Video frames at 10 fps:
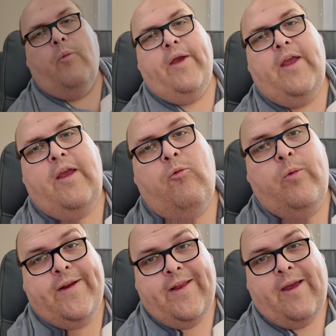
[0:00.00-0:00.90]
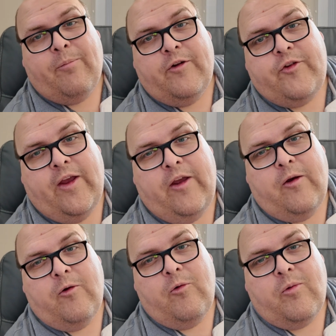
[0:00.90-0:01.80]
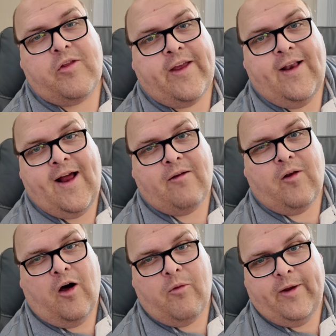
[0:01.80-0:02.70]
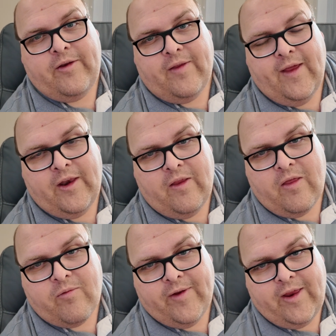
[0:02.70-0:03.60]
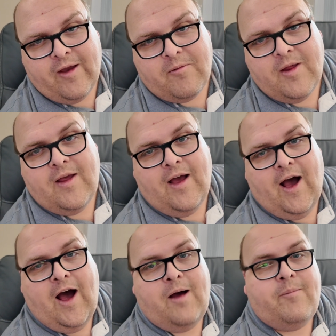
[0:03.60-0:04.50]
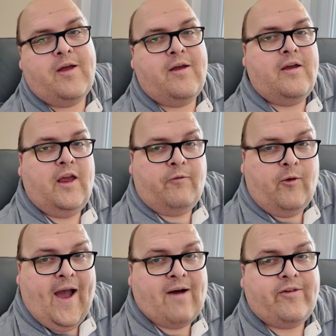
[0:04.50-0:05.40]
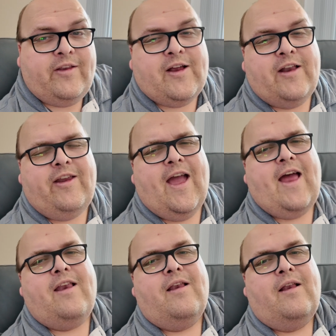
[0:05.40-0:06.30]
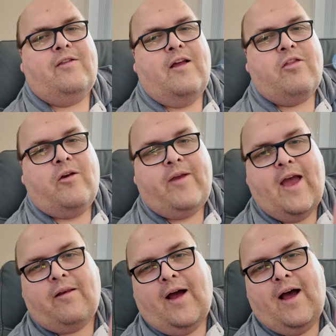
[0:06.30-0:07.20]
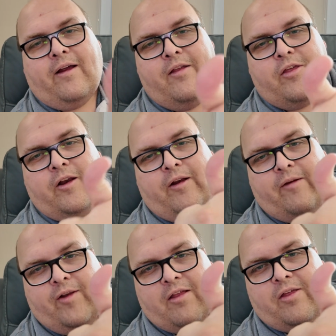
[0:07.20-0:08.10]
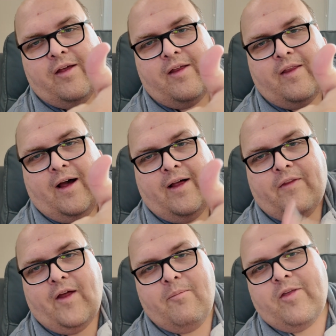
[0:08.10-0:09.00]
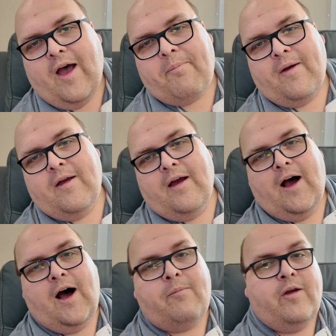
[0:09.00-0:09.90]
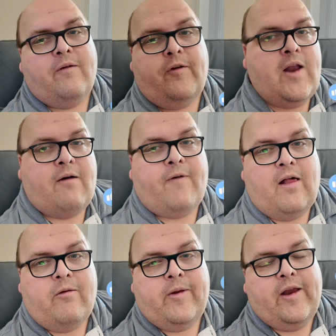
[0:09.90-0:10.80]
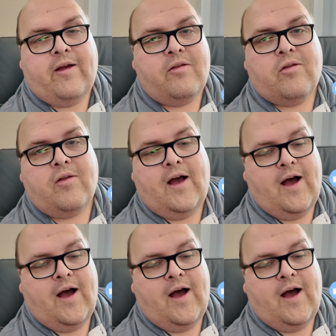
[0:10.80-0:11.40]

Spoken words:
we really appreciate you sticking out all the way to the end of this video. If you haven't done so yet, consider giving us a thumbs up. If you're not following us,